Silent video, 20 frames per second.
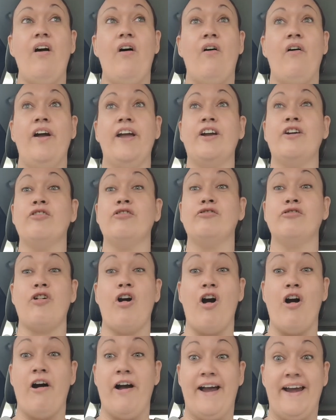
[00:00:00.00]
I
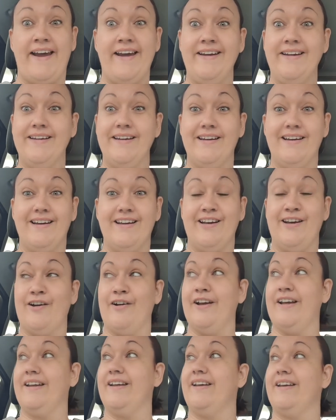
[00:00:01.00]
cry
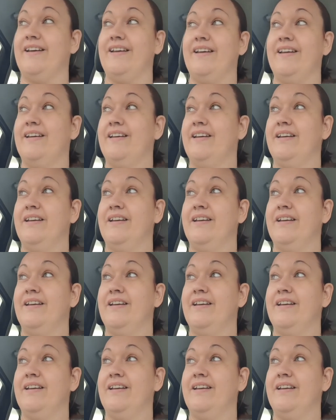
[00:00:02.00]
like